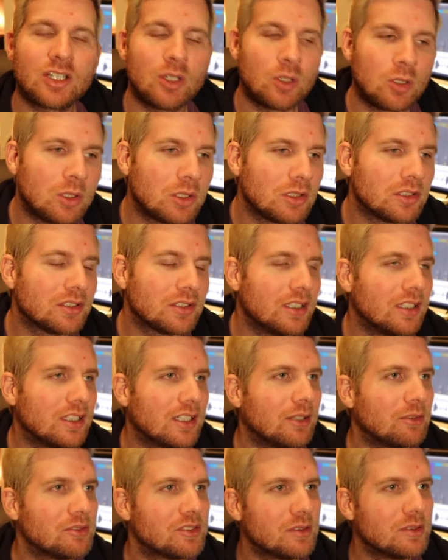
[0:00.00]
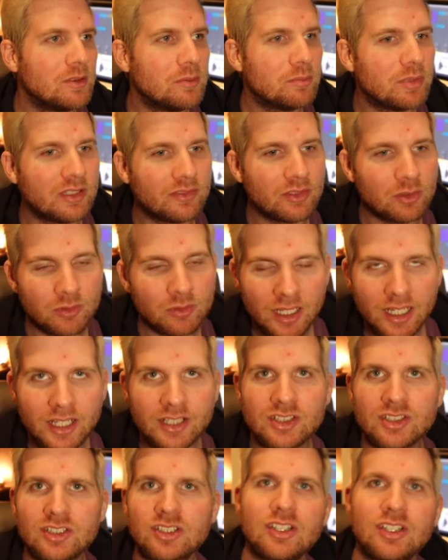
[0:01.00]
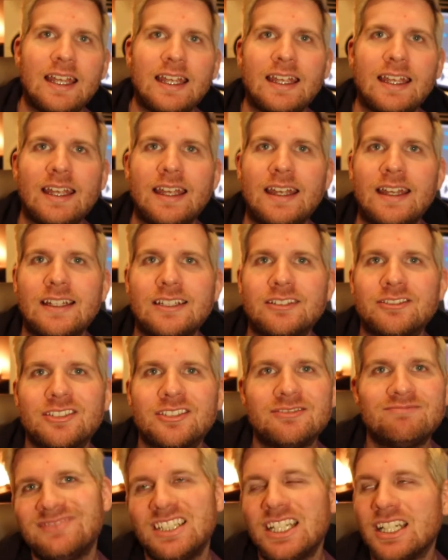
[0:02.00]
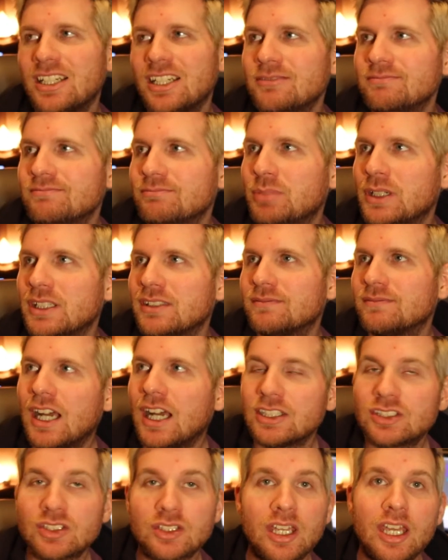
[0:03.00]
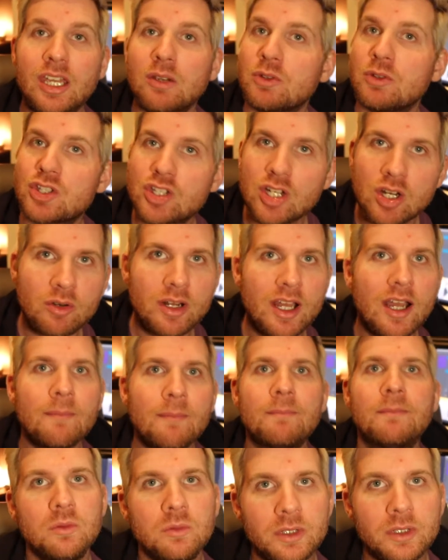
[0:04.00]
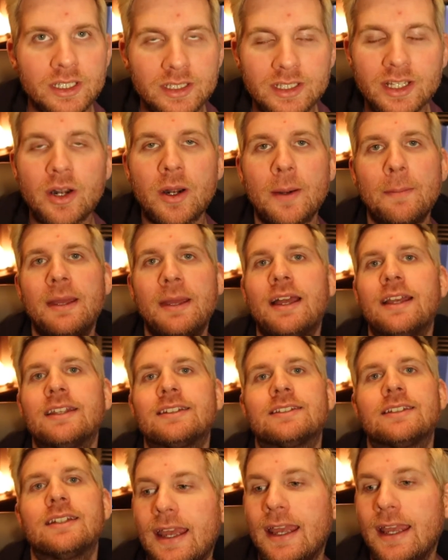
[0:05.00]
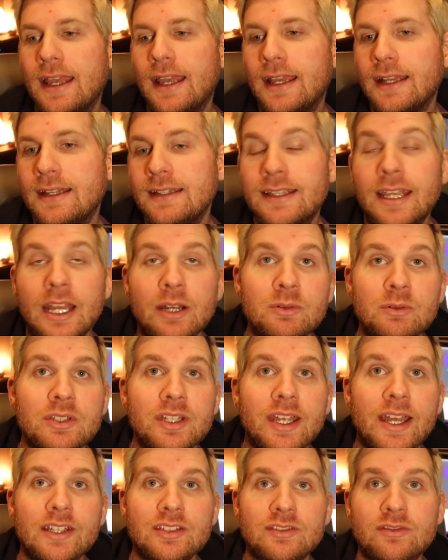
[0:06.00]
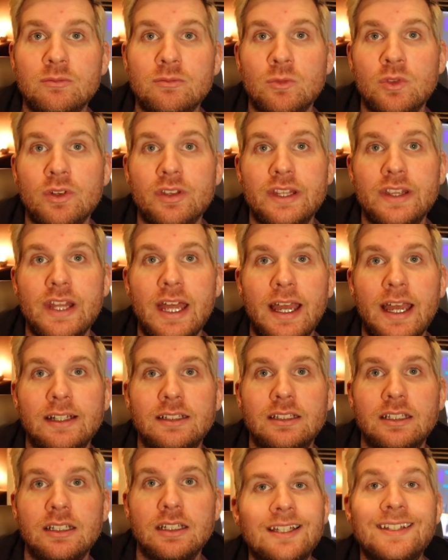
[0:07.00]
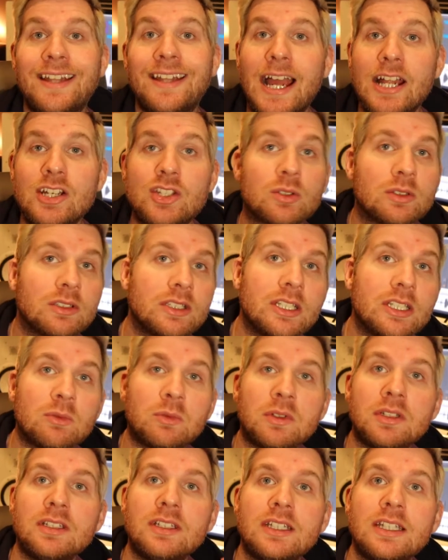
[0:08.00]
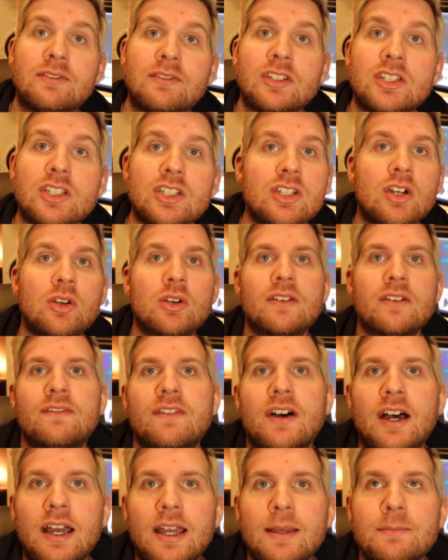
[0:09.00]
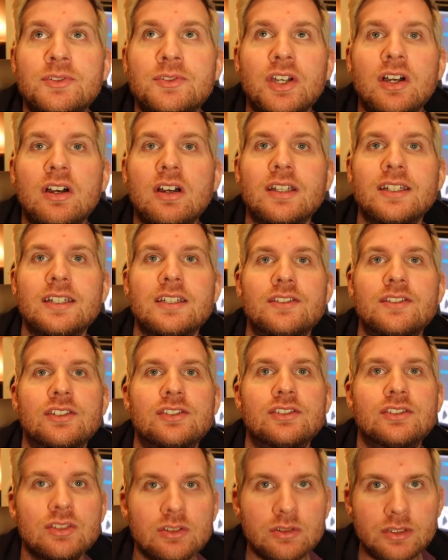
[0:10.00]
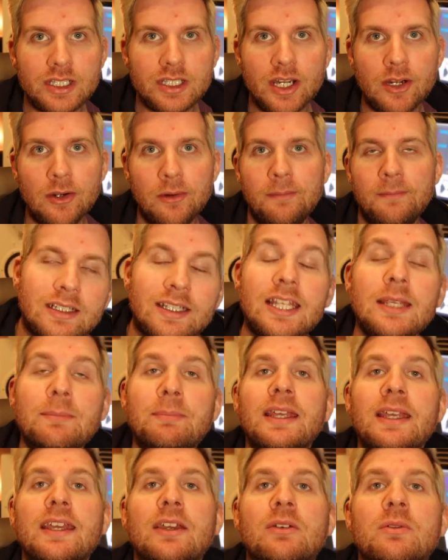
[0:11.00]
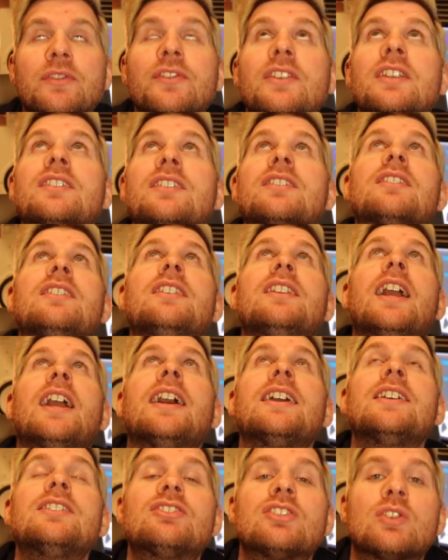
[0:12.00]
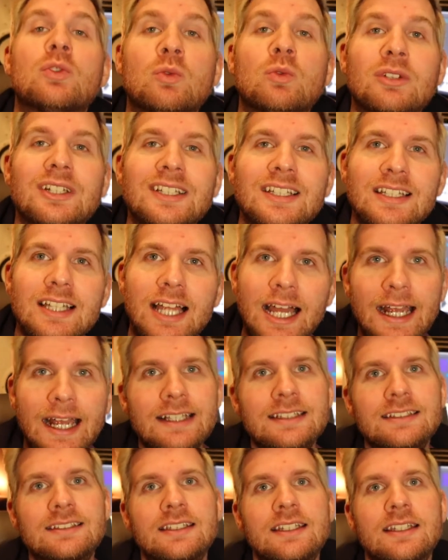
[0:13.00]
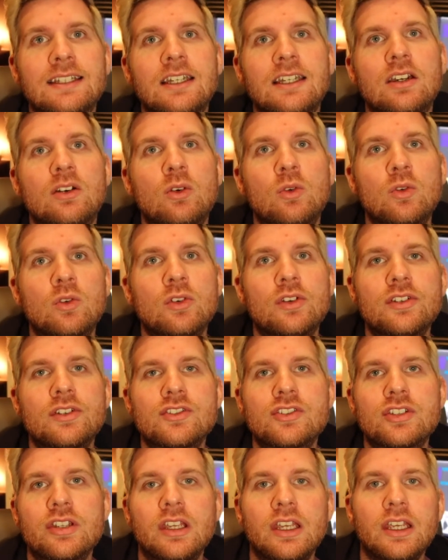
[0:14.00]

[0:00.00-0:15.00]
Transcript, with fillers: cold. I was in a bit of a rush. And yeah, but that's okay. We showed up. We did our best. And you can't really ask for more than that. Naturally, we're leaving the yoga vibes on in the studio, keeping it with this nice, relaxing orange